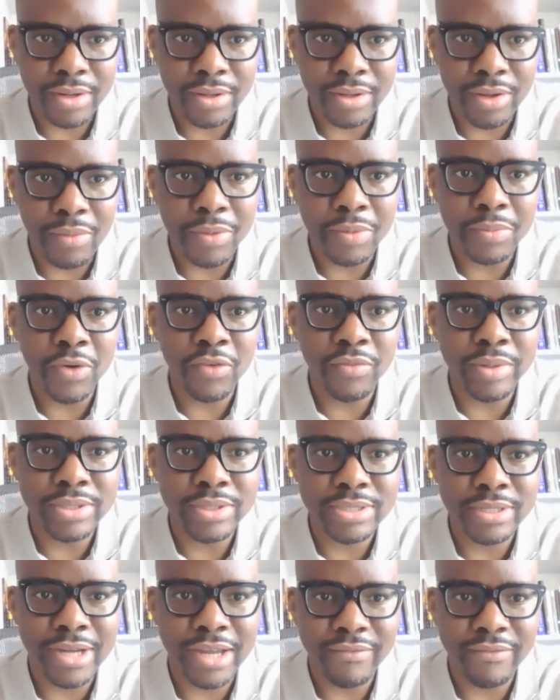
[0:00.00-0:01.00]
a global
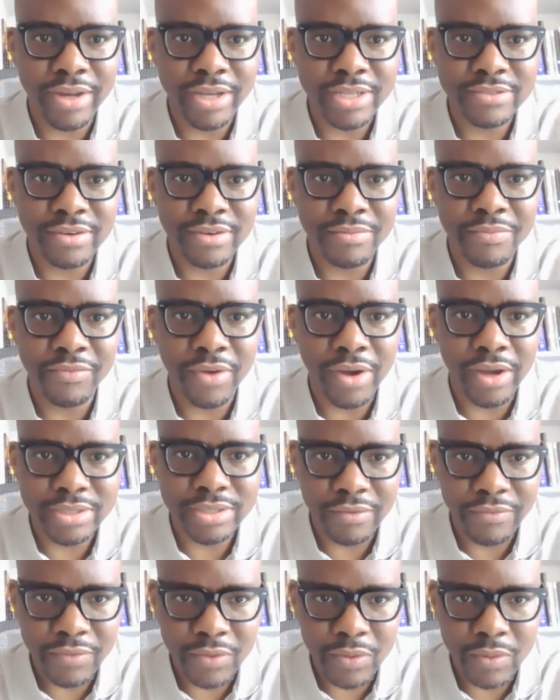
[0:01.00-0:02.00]
movement to divest from
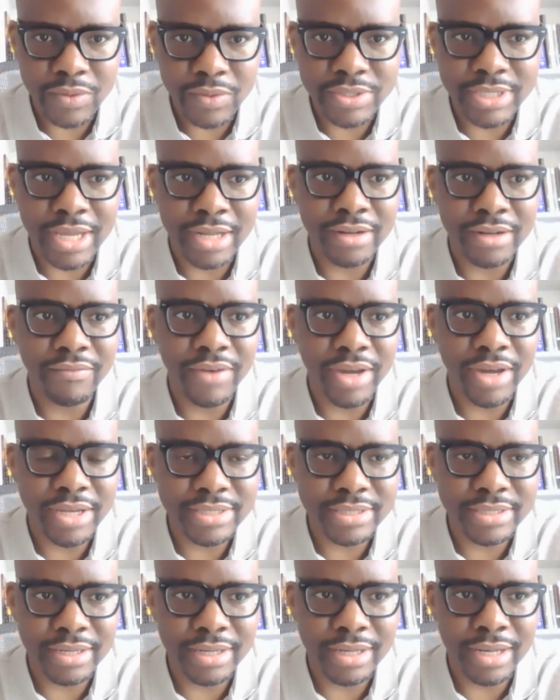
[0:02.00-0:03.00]
fossil fuels and
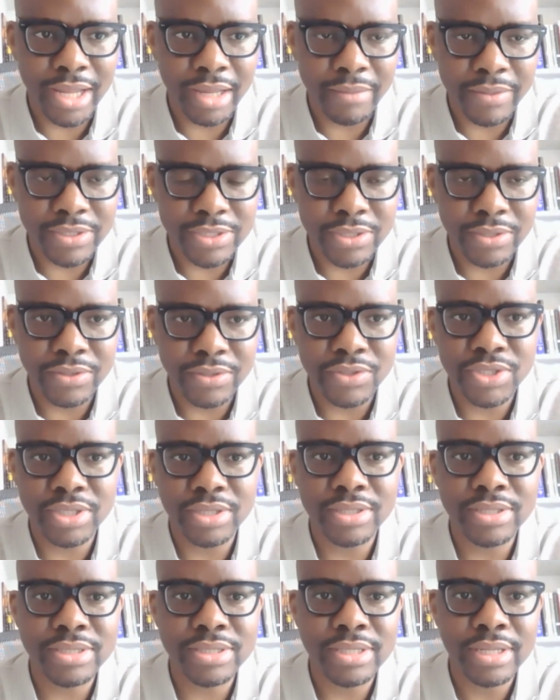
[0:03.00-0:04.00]
invest in climate
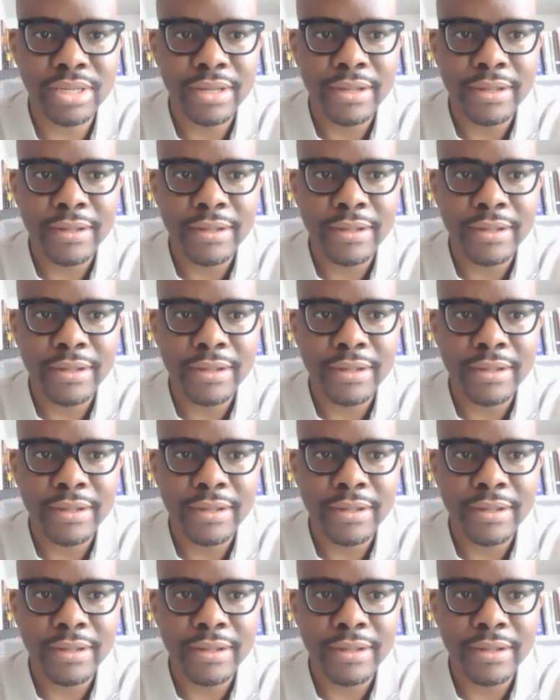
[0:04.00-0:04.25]
solutions.